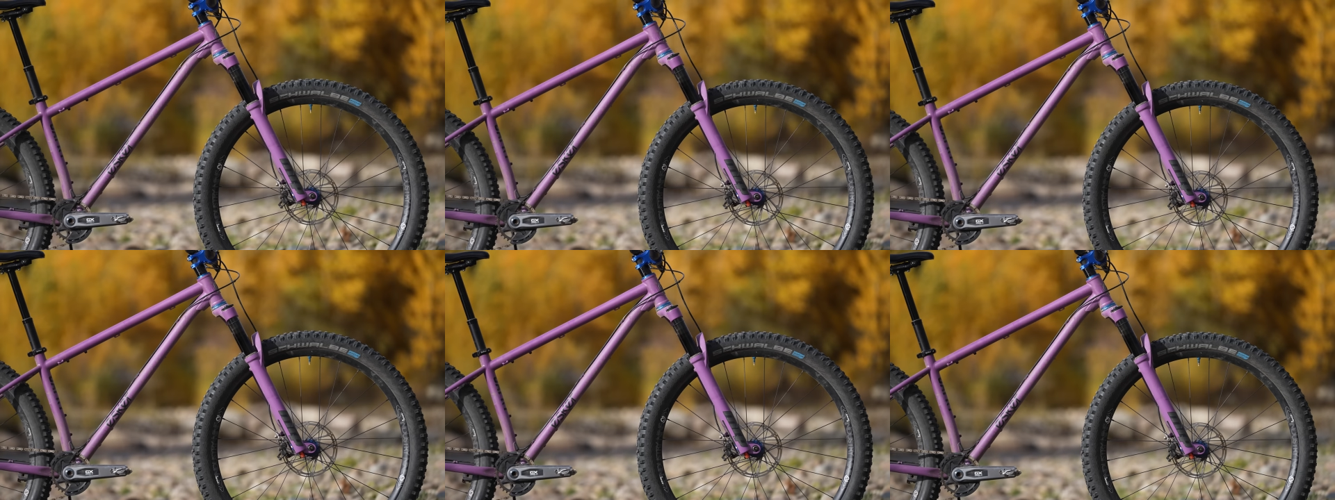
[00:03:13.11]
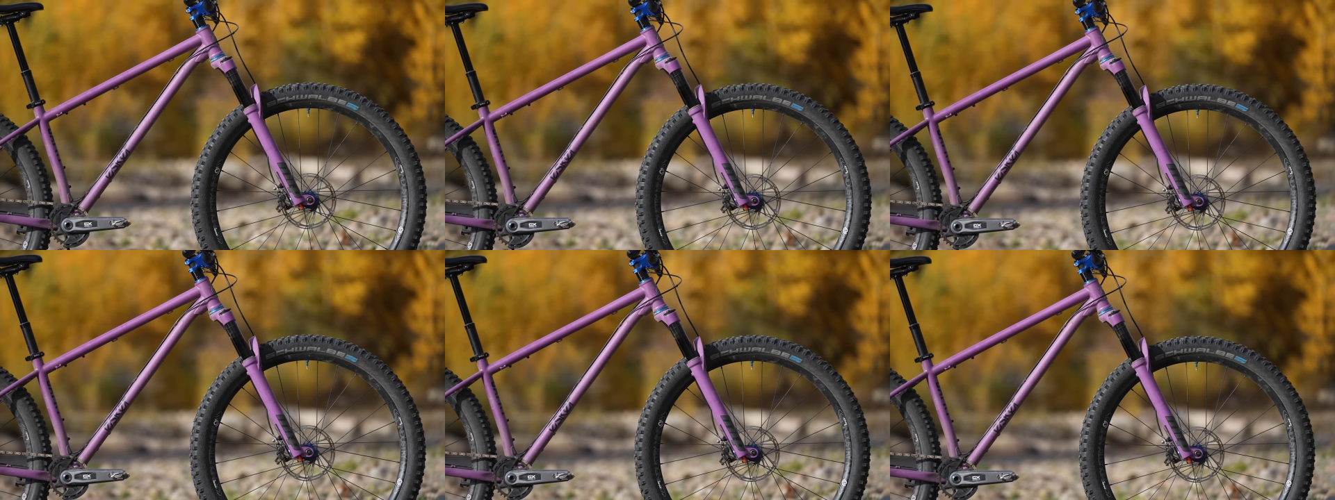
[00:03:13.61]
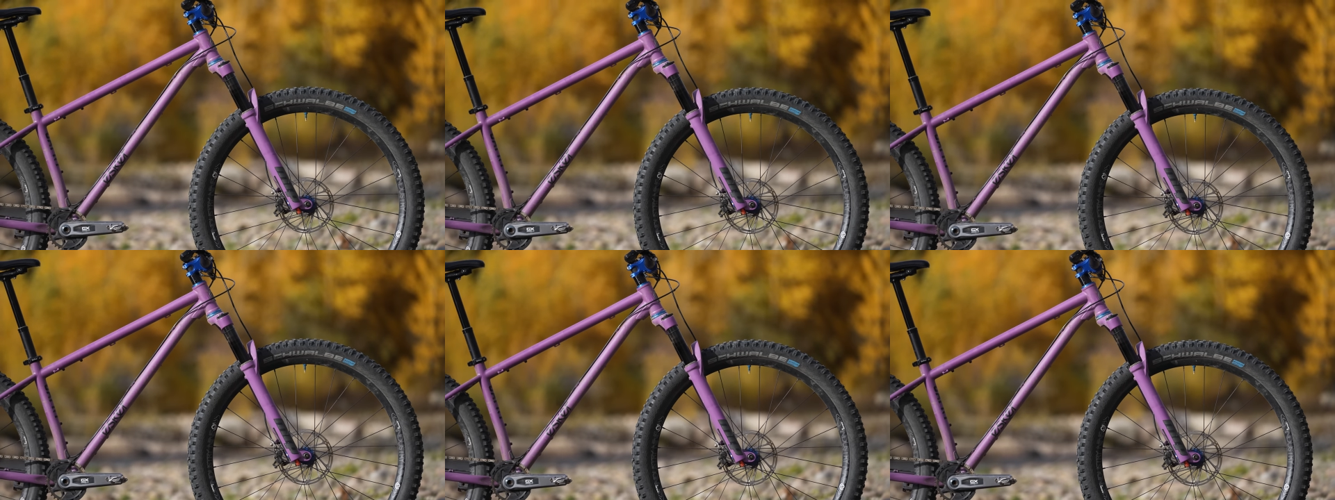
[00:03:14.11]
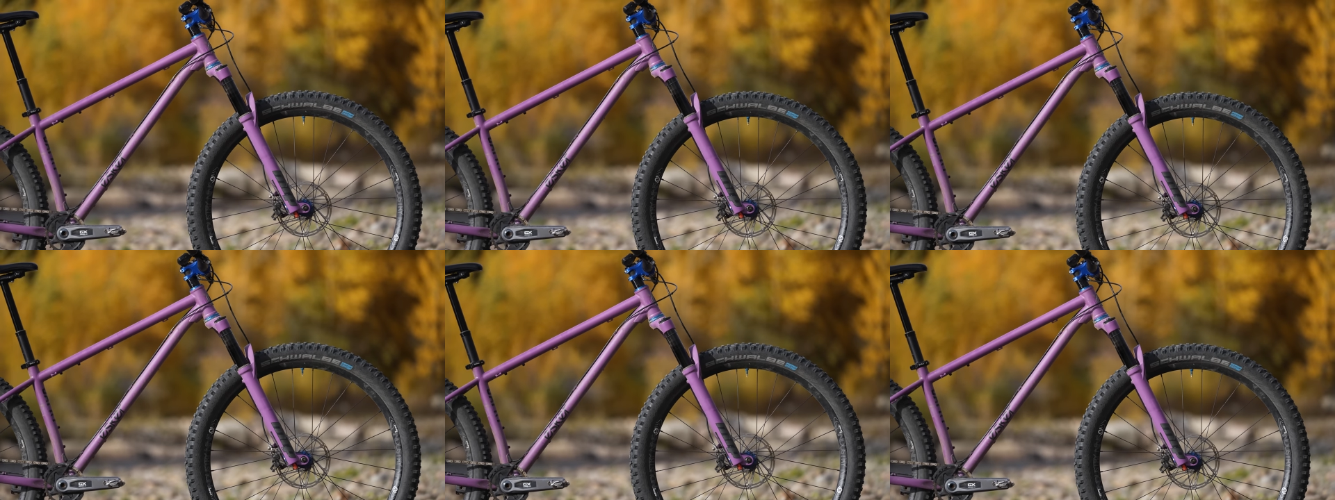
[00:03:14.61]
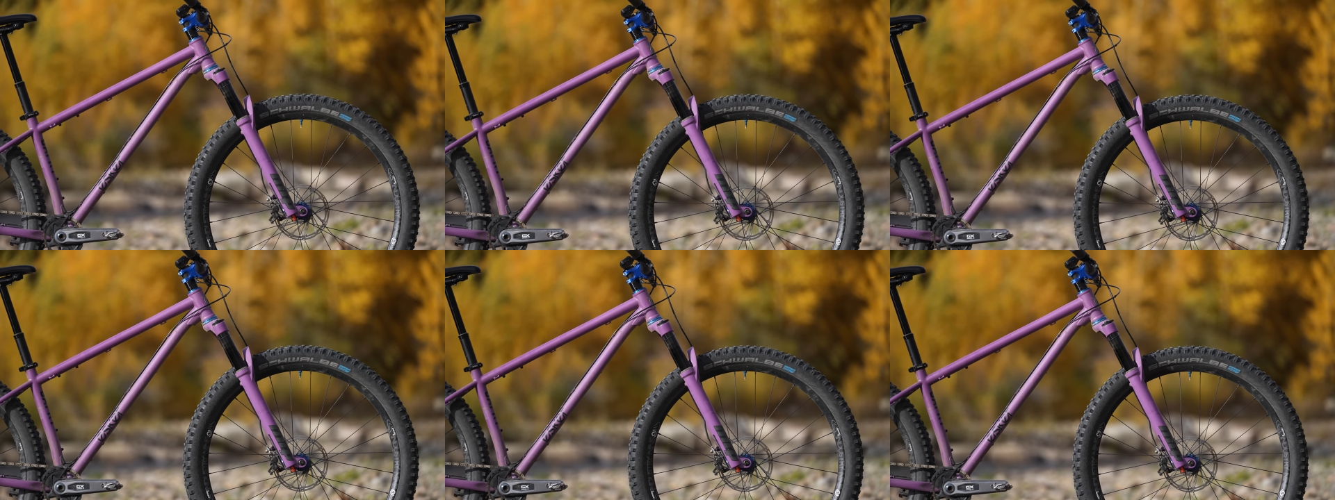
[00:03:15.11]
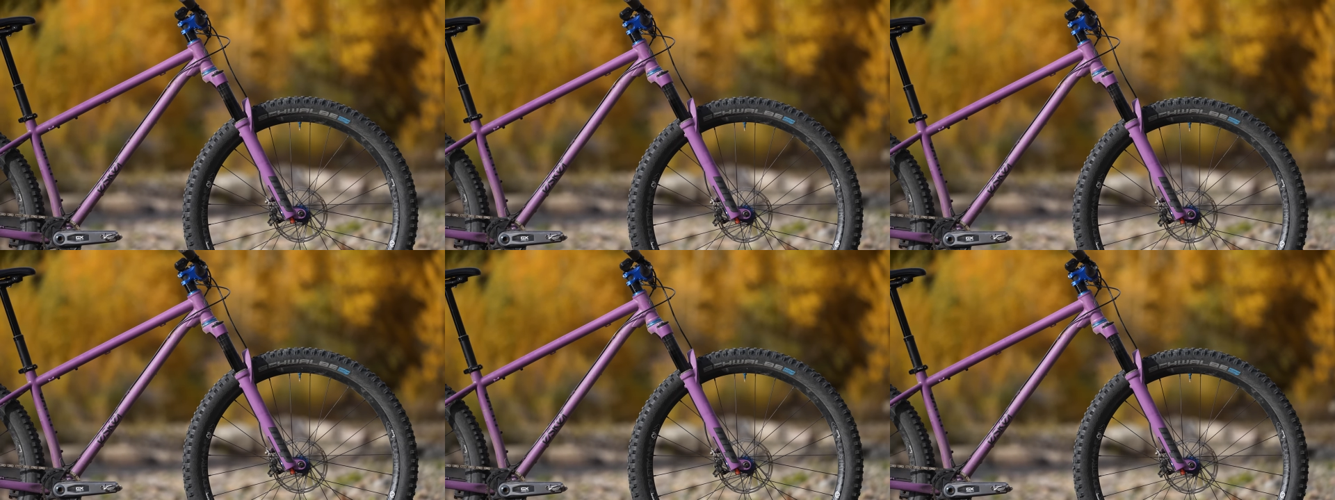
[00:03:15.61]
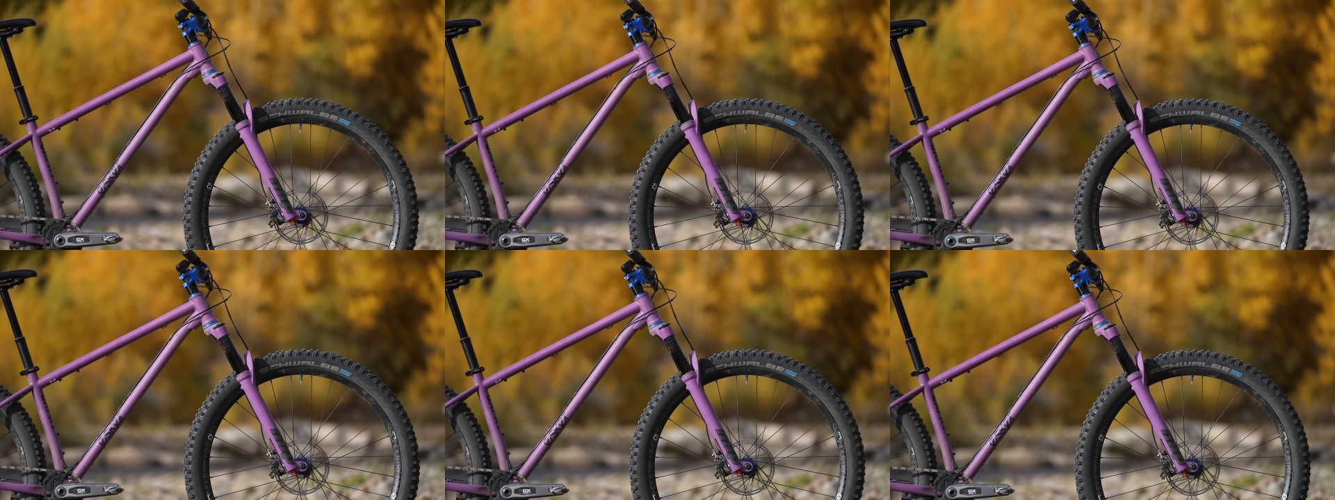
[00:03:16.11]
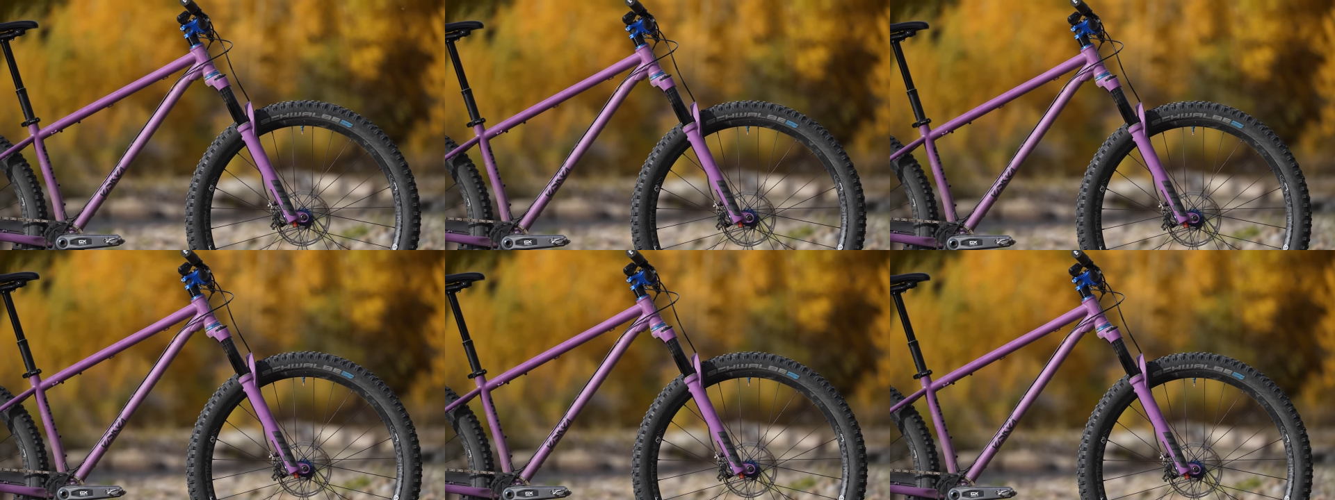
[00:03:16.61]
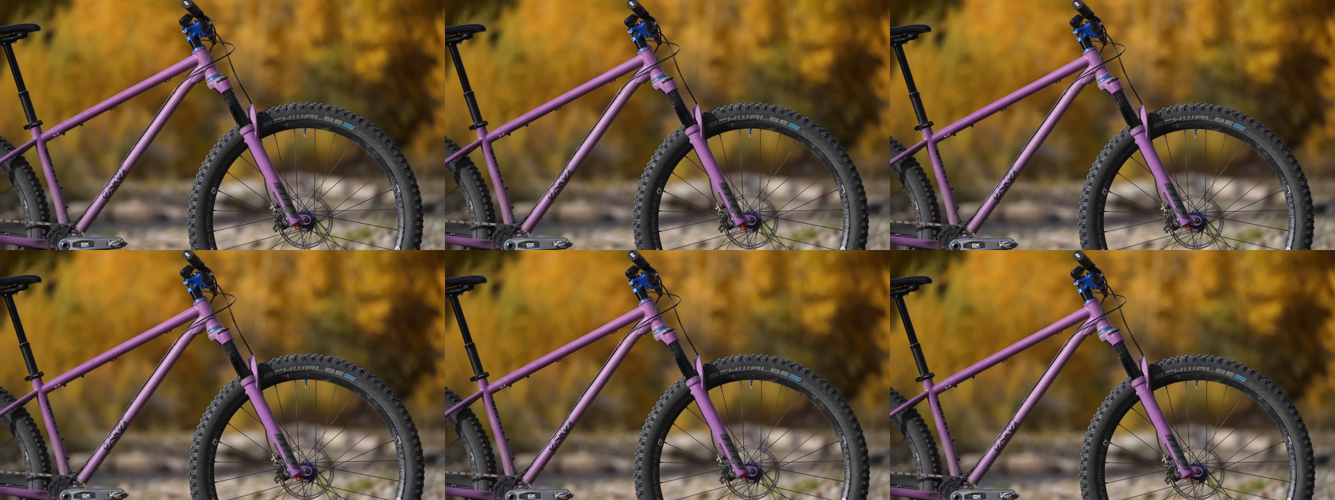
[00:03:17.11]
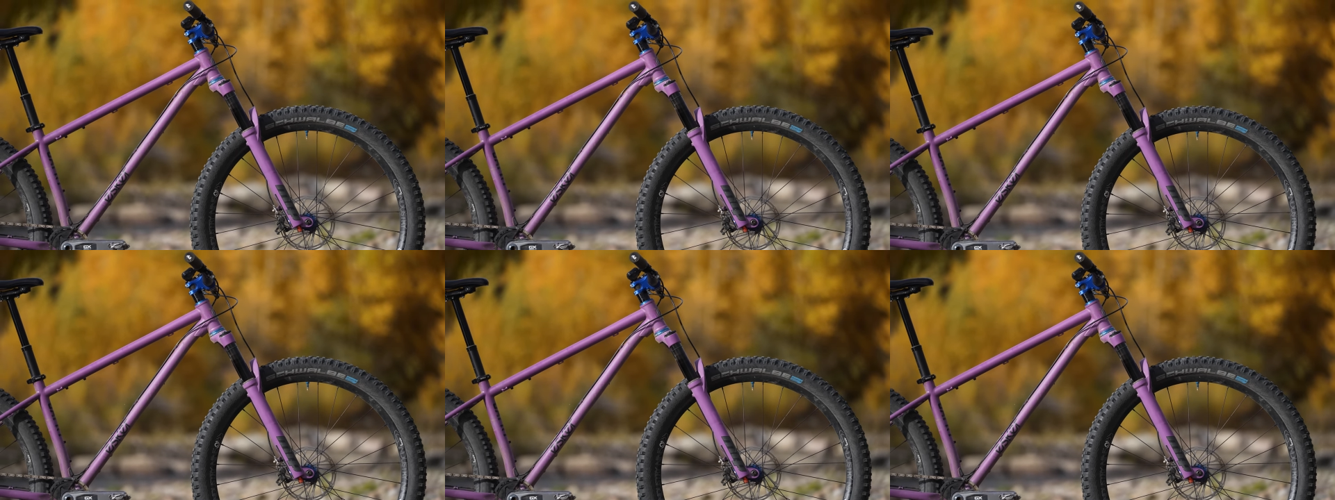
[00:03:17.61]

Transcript: (no speaker visible)